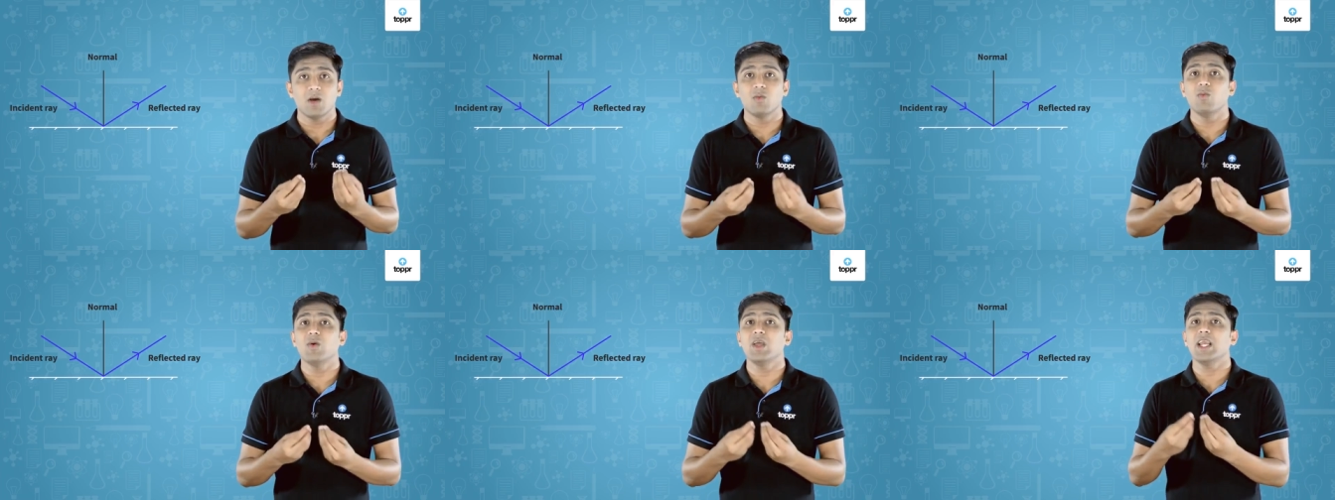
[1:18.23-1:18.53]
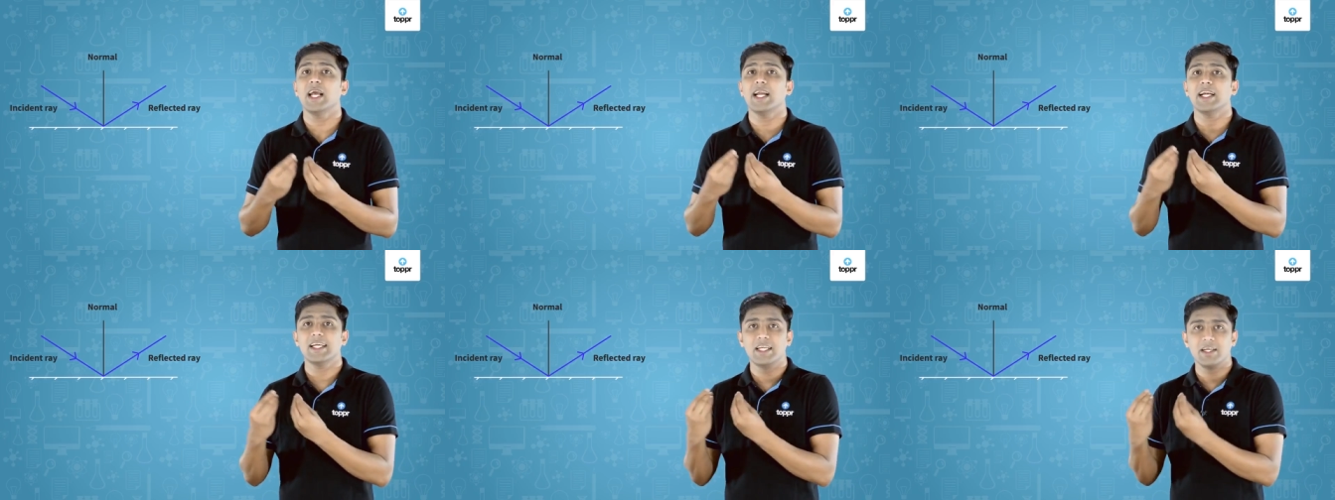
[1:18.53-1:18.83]
we
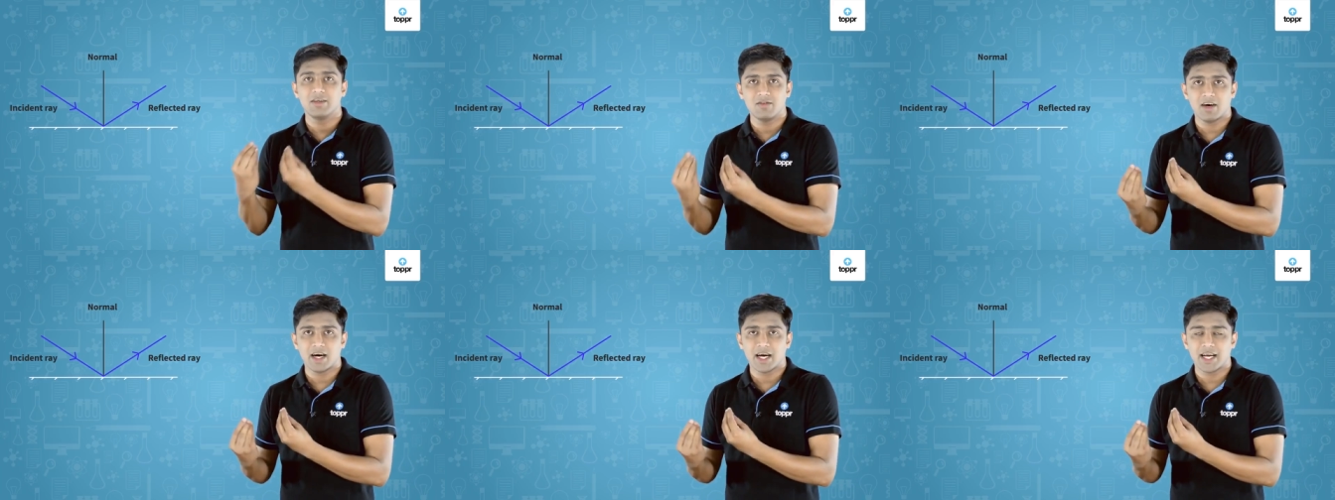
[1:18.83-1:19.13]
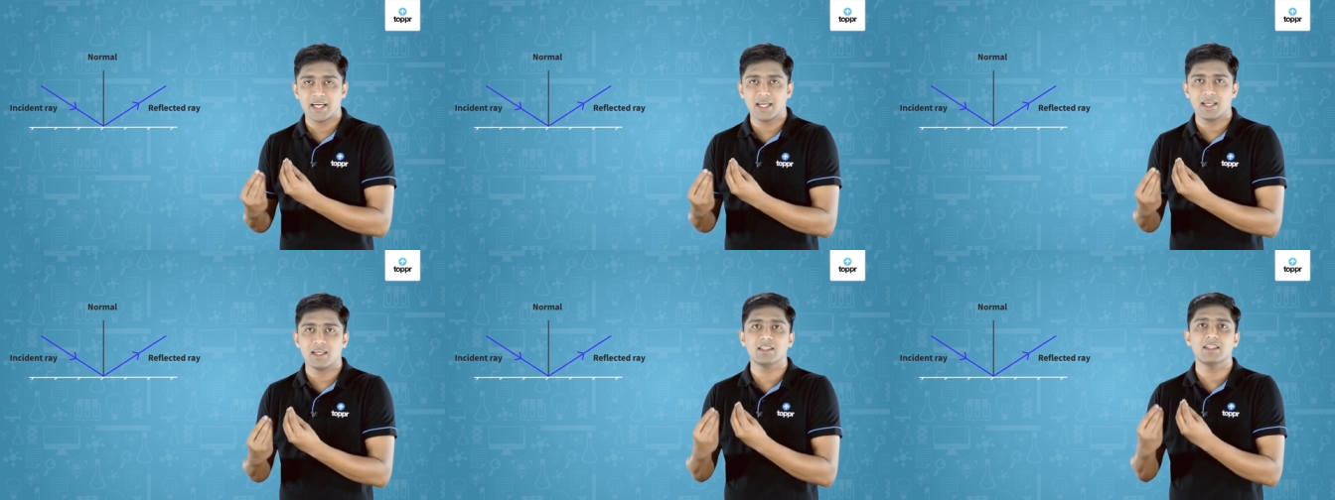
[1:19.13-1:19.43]
can
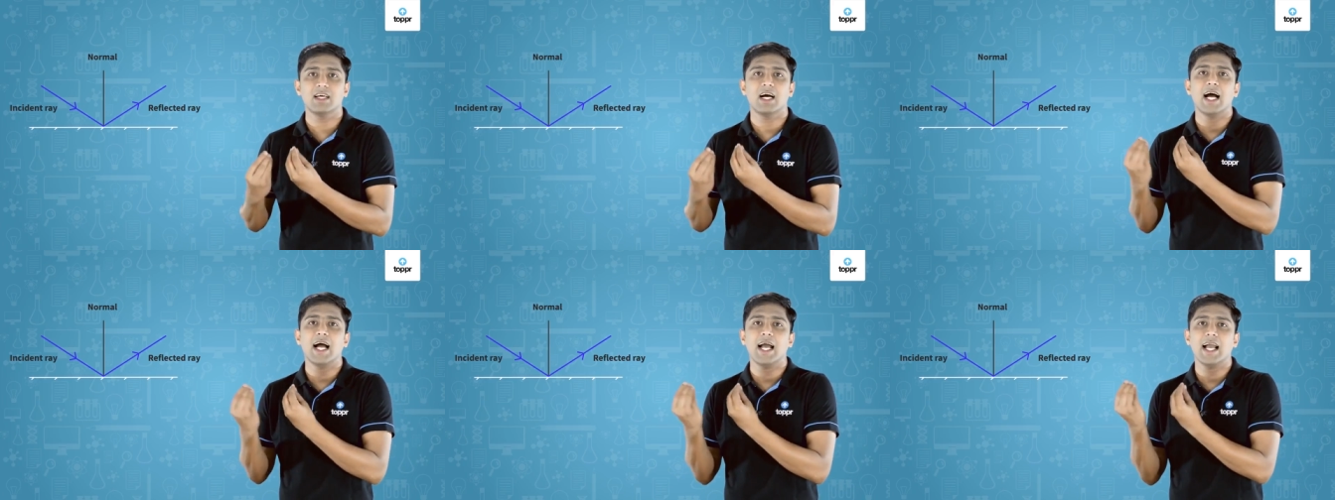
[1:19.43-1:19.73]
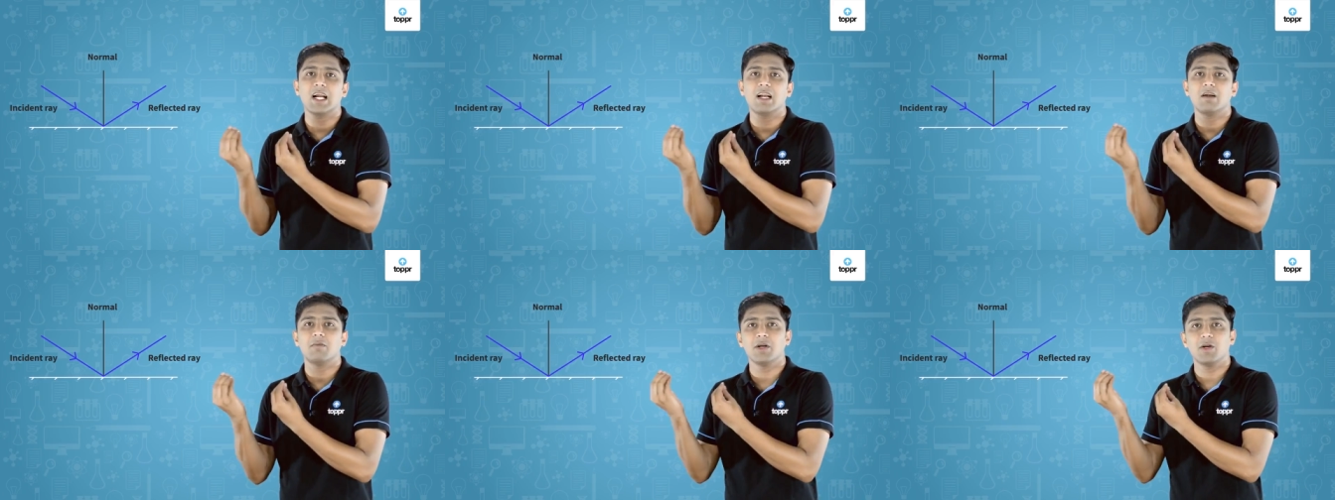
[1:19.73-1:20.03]
divide the
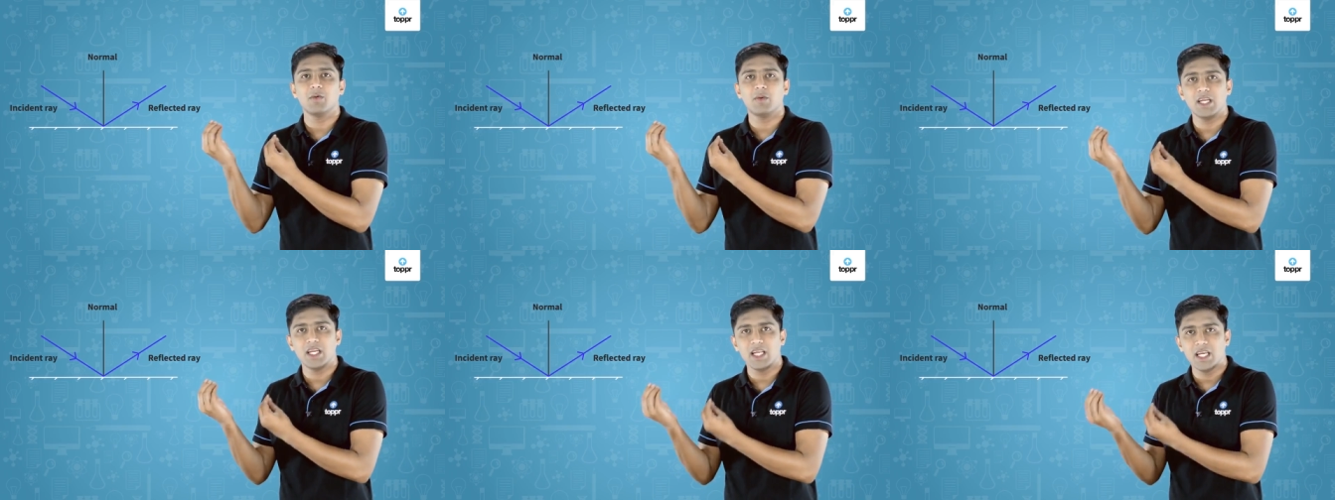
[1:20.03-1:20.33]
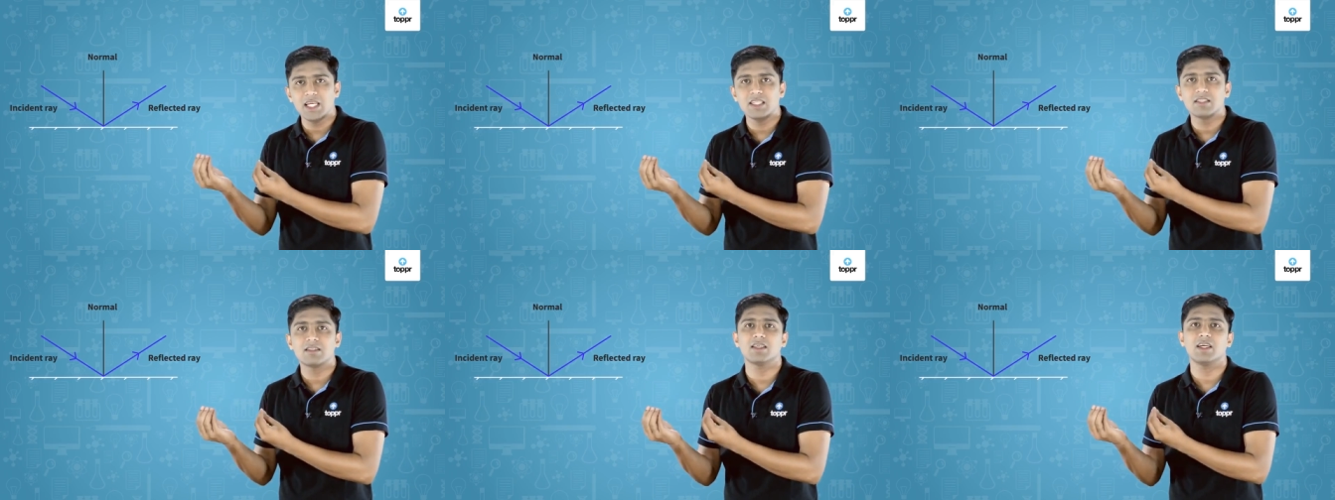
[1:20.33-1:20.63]
angle between
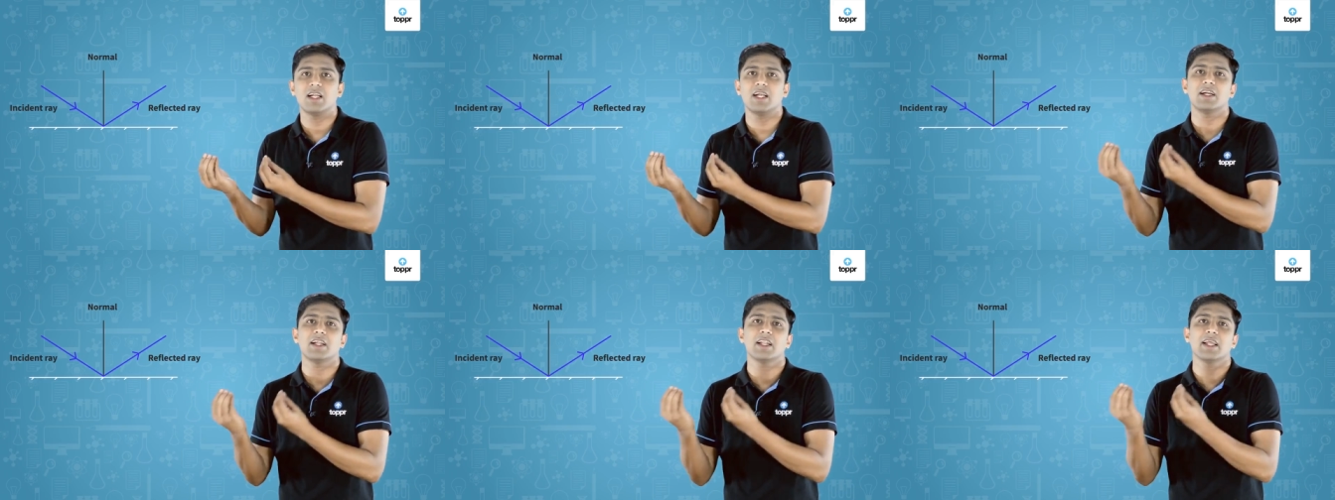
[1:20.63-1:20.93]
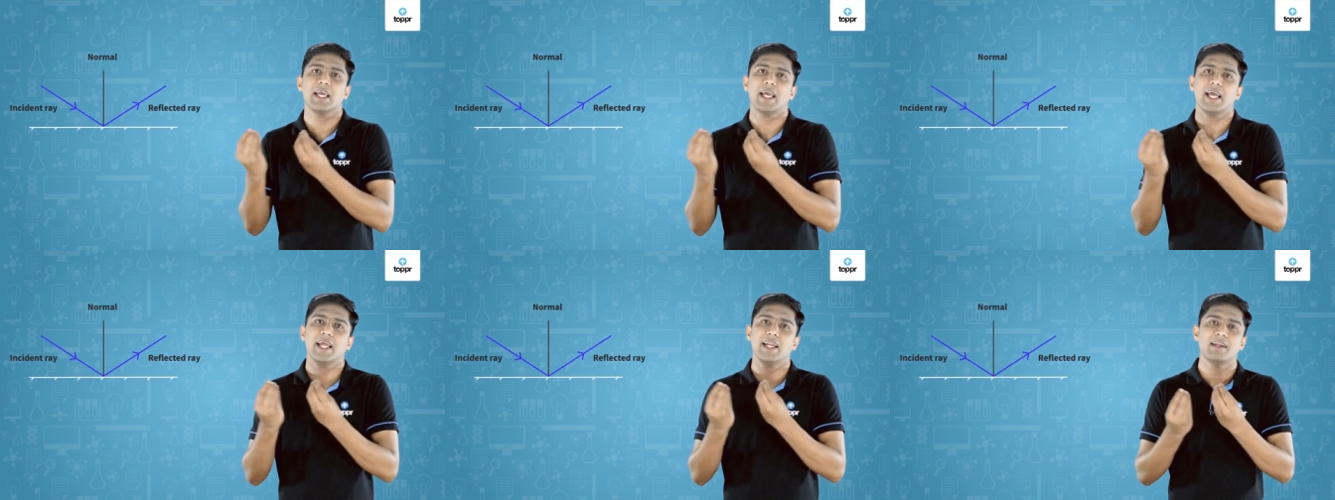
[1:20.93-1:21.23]
incident
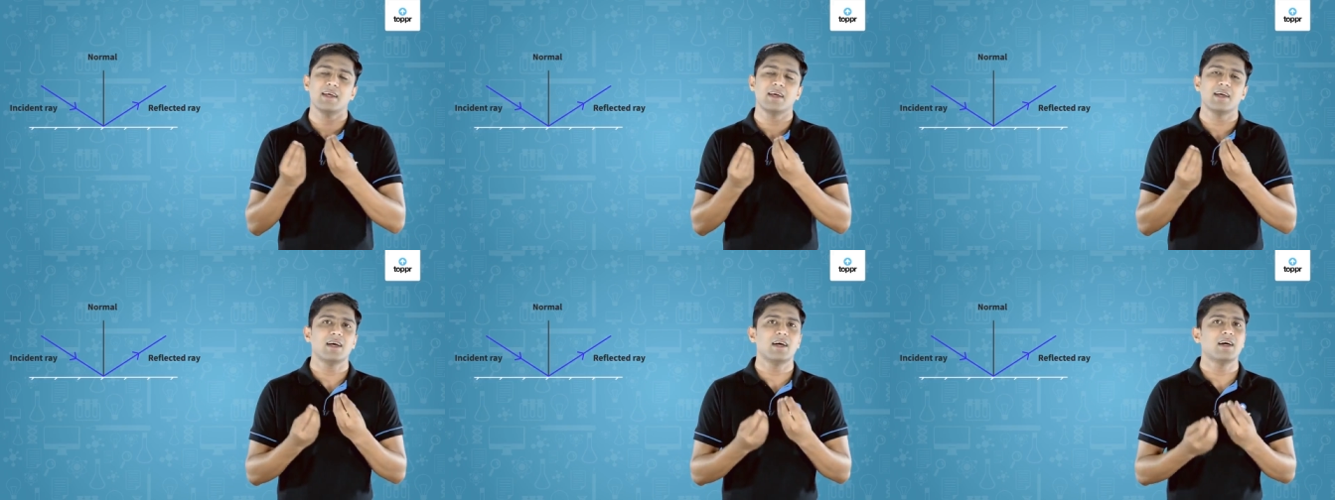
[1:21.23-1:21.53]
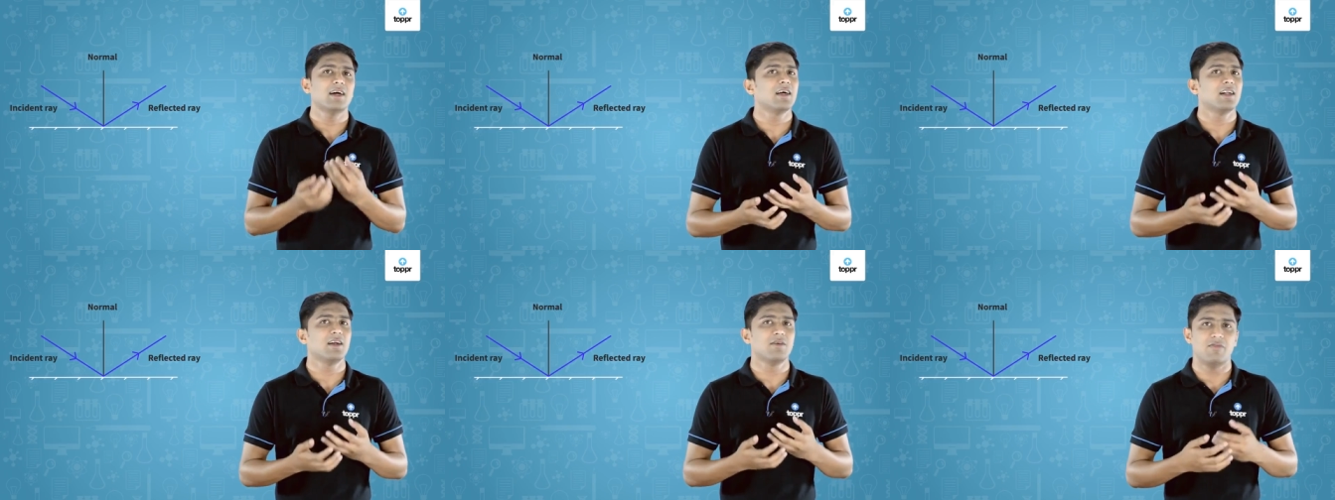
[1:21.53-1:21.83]
ray and
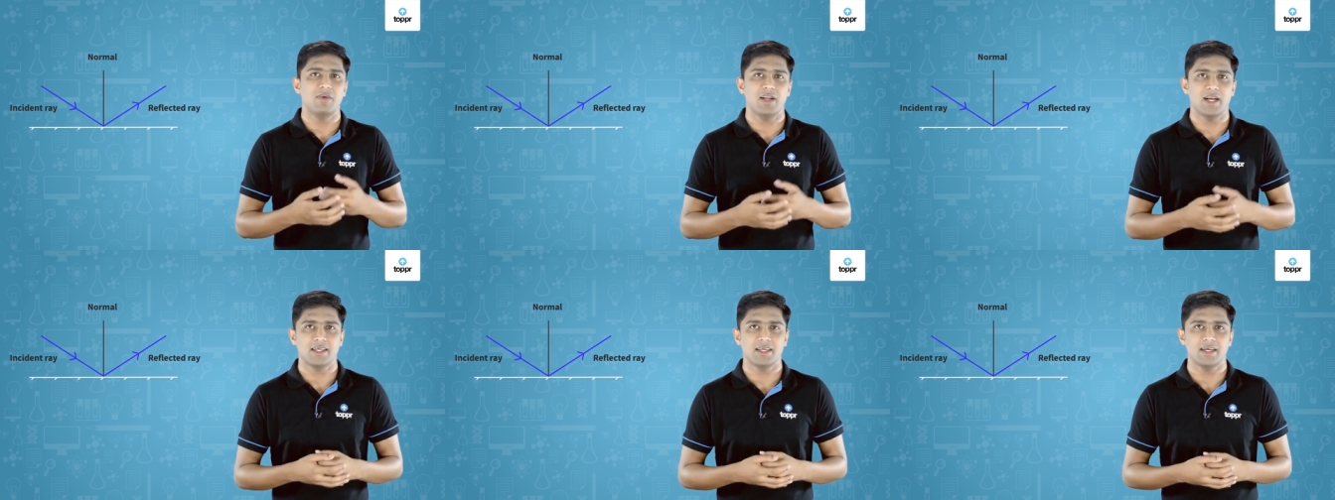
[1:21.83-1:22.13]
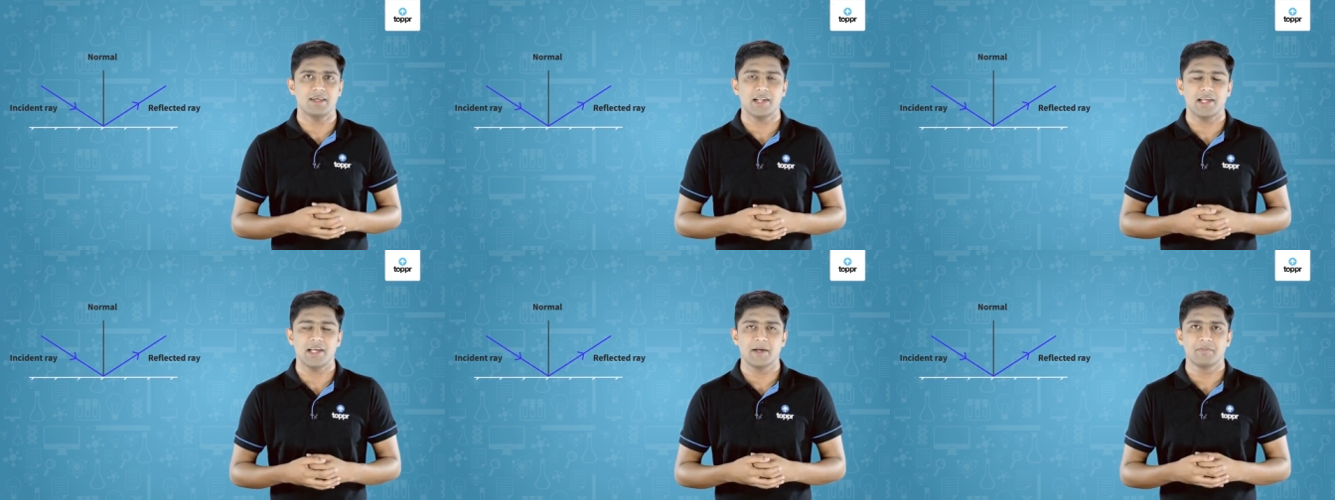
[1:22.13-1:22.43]

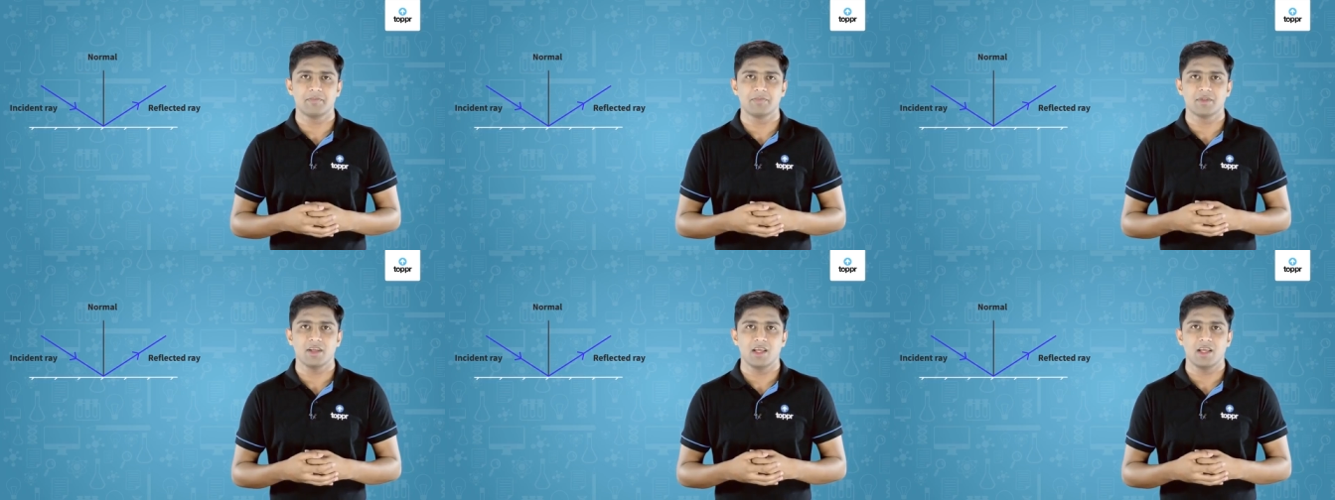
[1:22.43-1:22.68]
reflected ray.